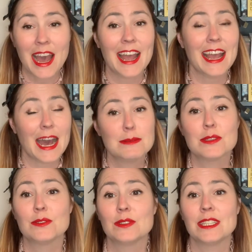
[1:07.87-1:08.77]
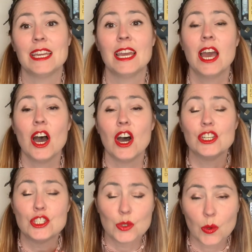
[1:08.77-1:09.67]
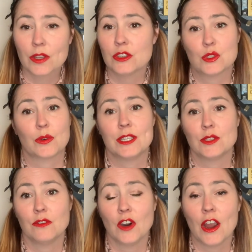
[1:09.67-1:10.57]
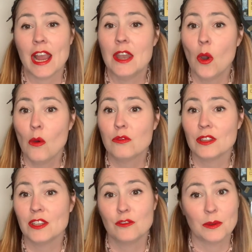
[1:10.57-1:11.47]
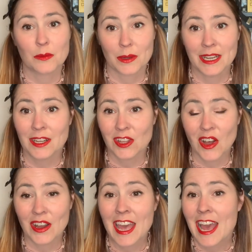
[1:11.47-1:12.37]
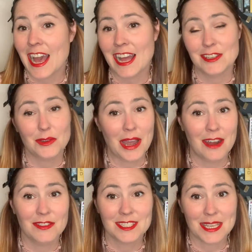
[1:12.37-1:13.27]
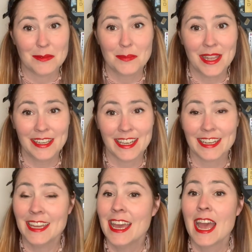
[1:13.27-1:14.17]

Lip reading: I absolutely adore the story so far, and hopefully you've been reading along and you have the same opinion.